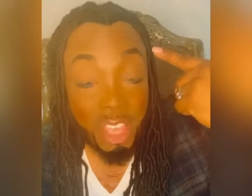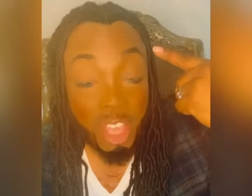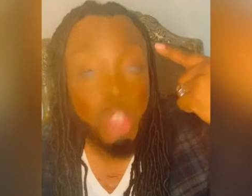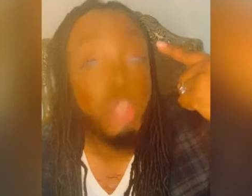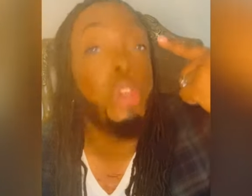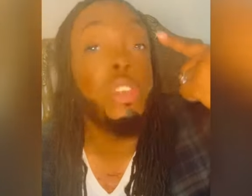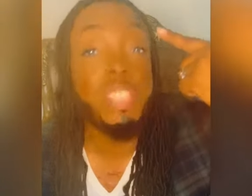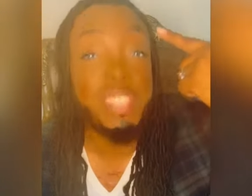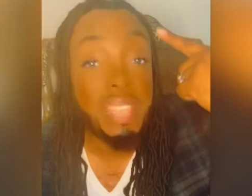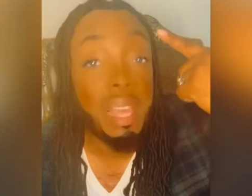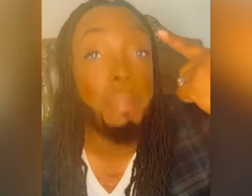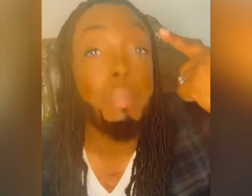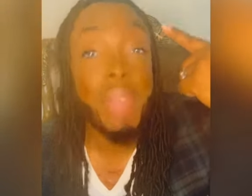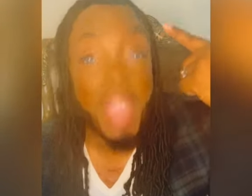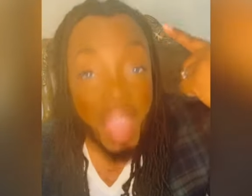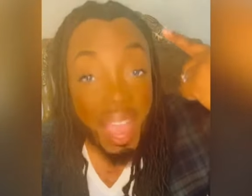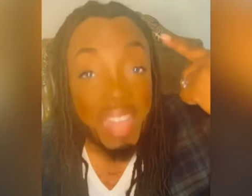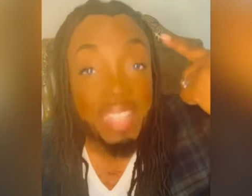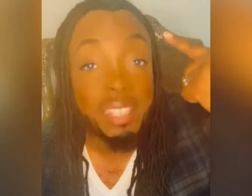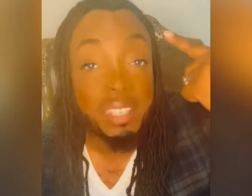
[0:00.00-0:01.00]
Your
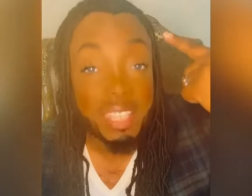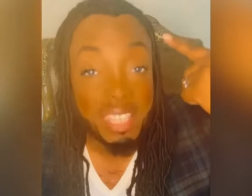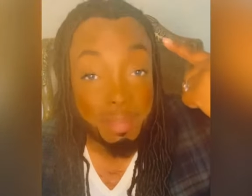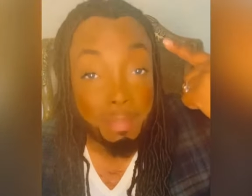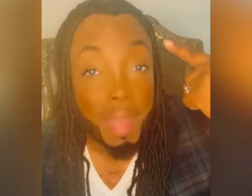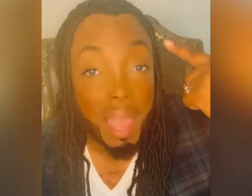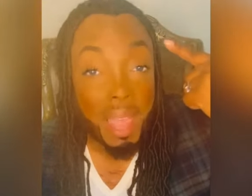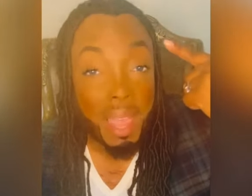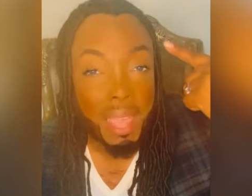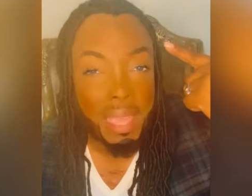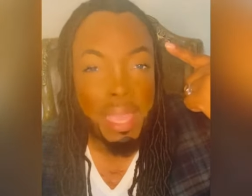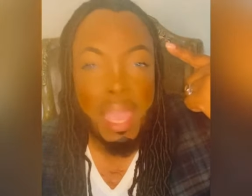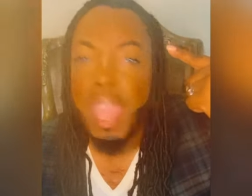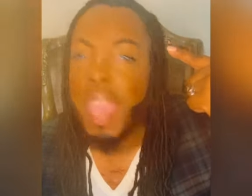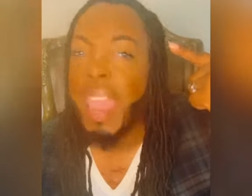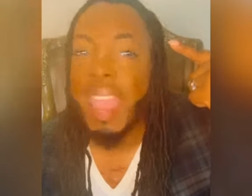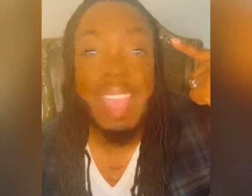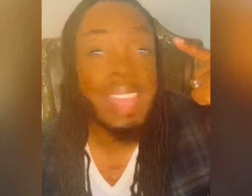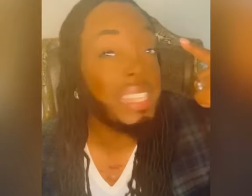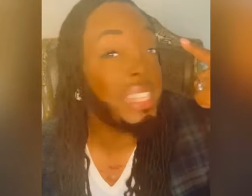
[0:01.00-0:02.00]
subconscious mind
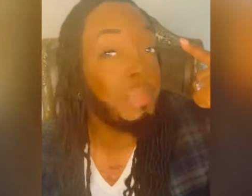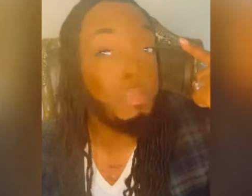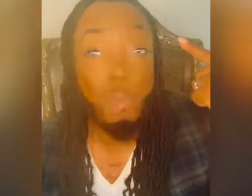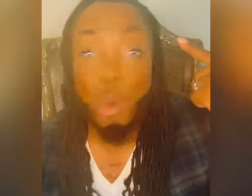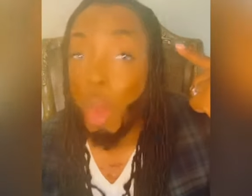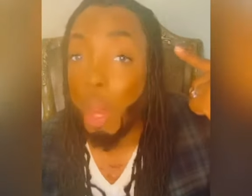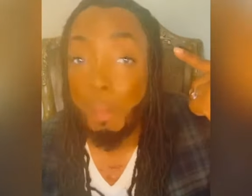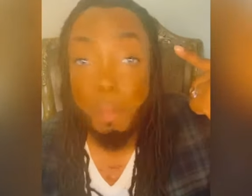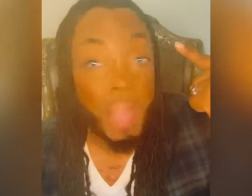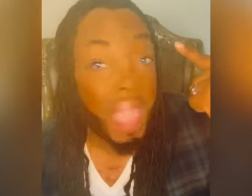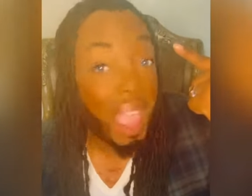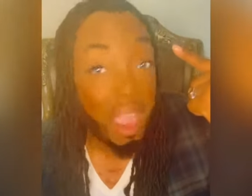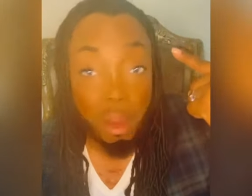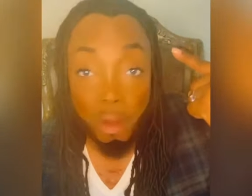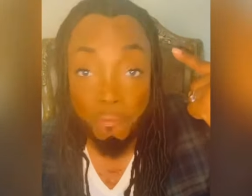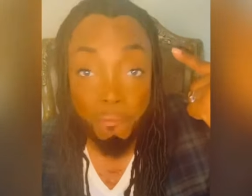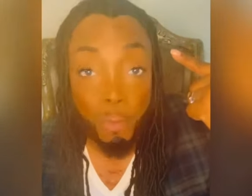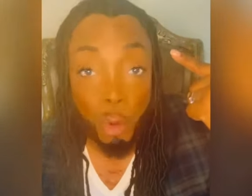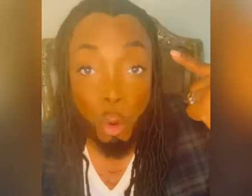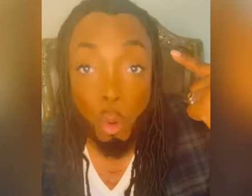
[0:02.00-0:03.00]
is more
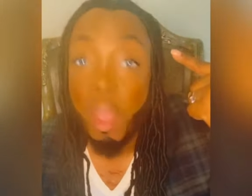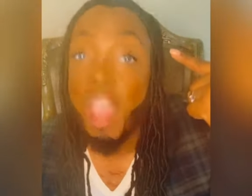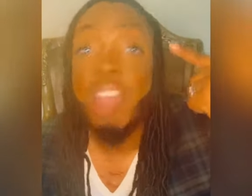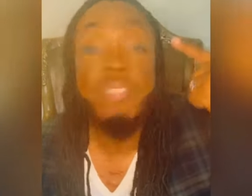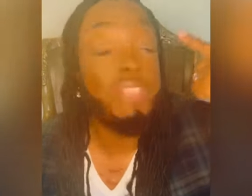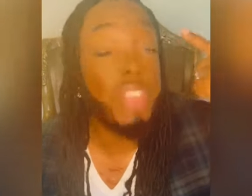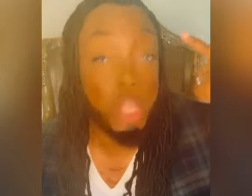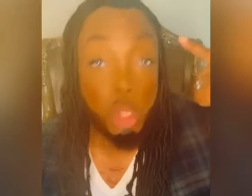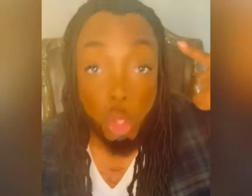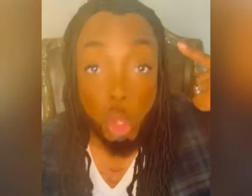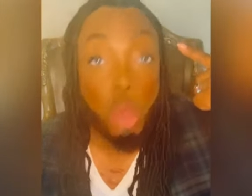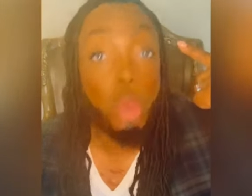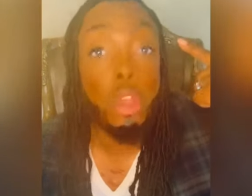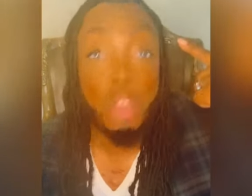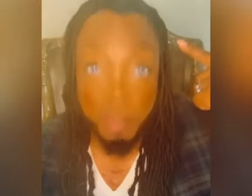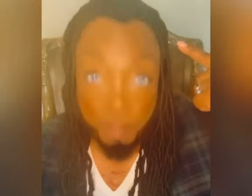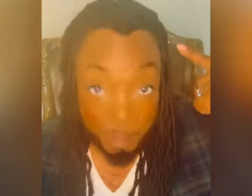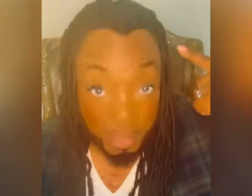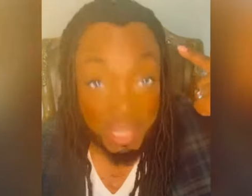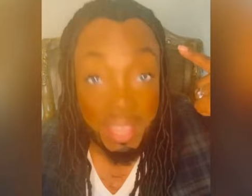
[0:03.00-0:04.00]
powerful than you
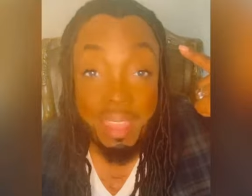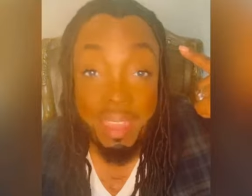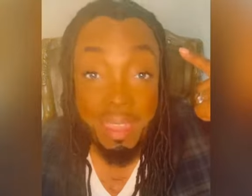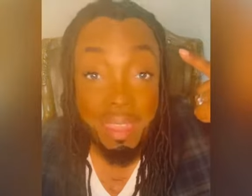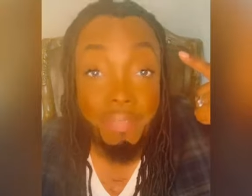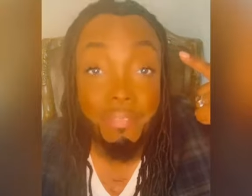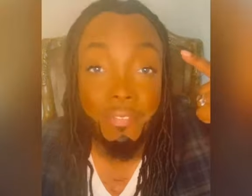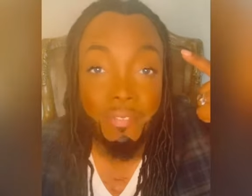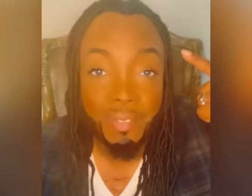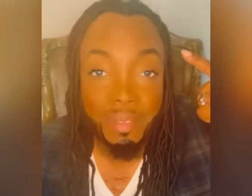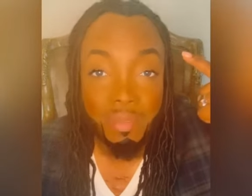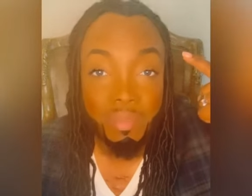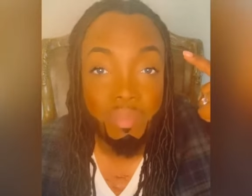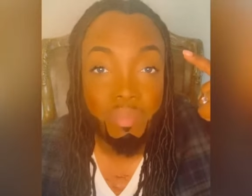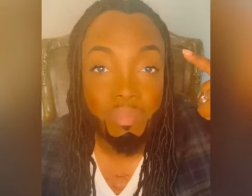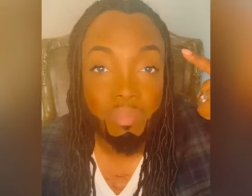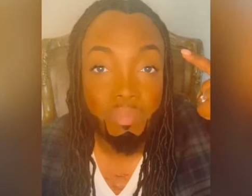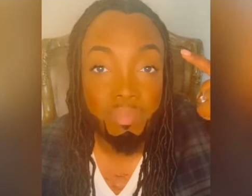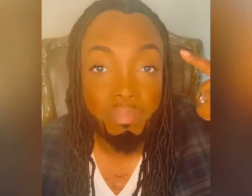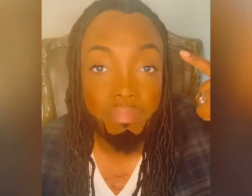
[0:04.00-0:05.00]
could believe.
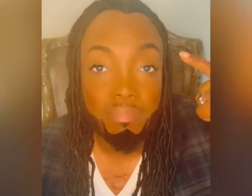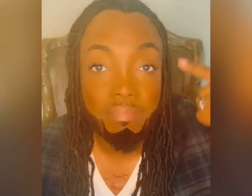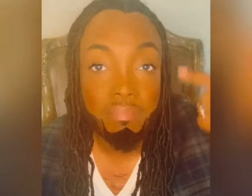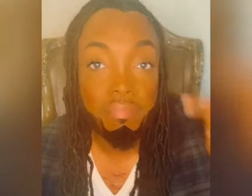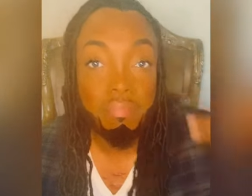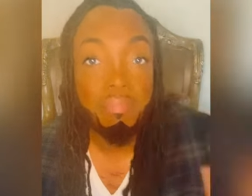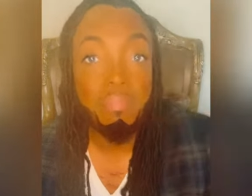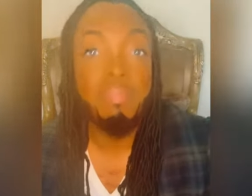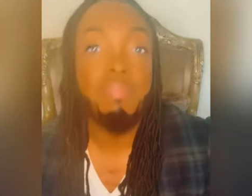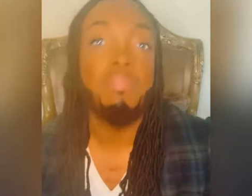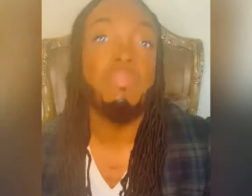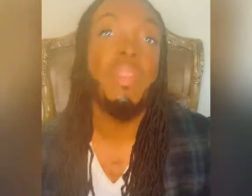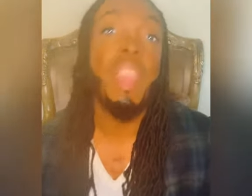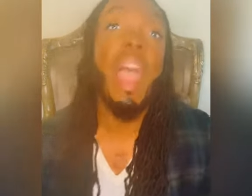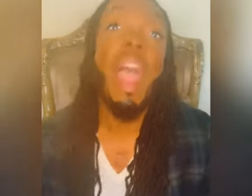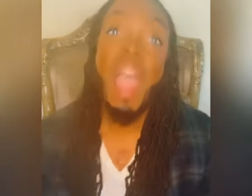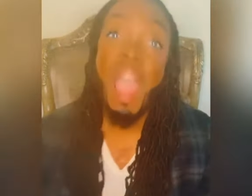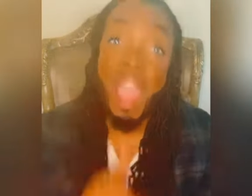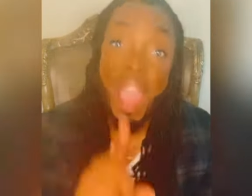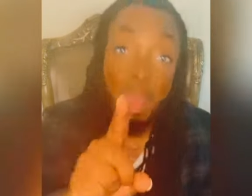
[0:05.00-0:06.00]

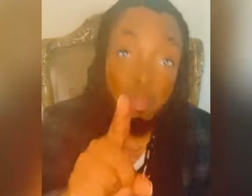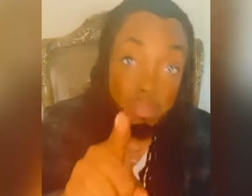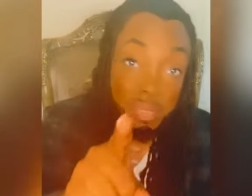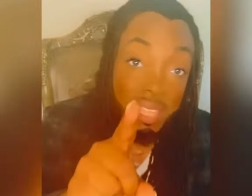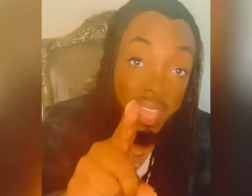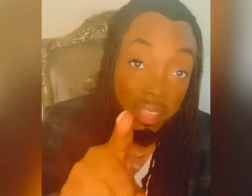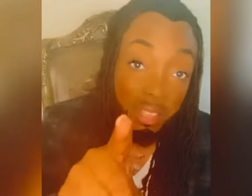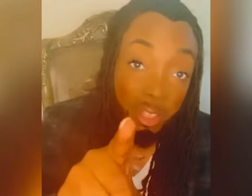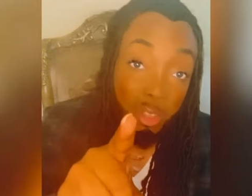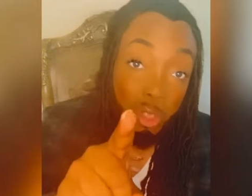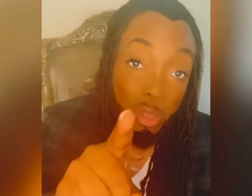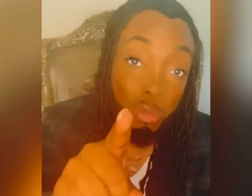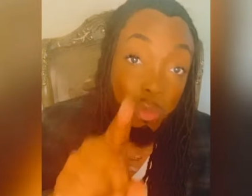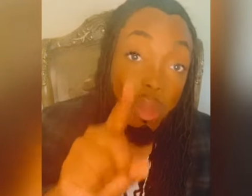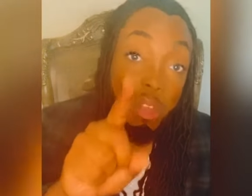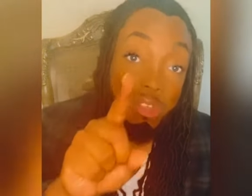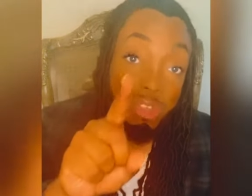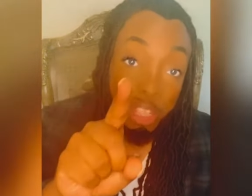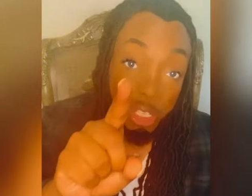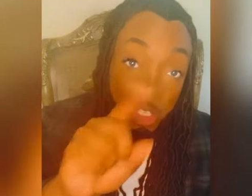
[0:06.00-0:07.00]
I'm telling you
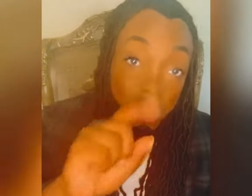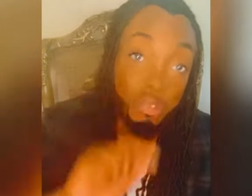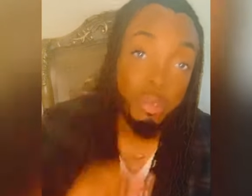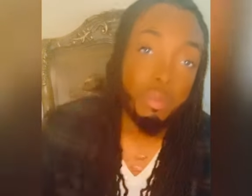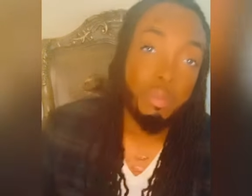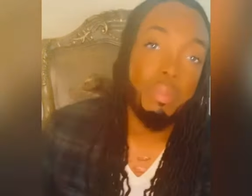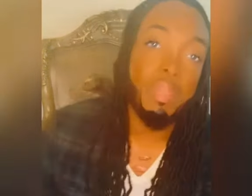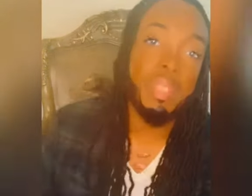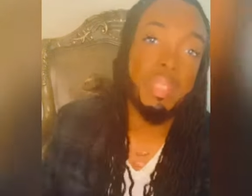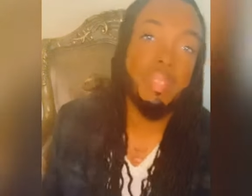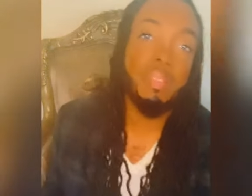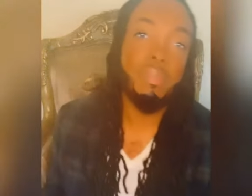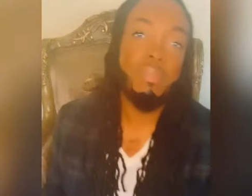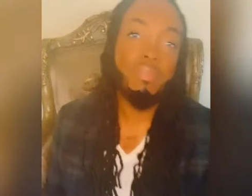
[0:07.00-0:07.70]
the truth.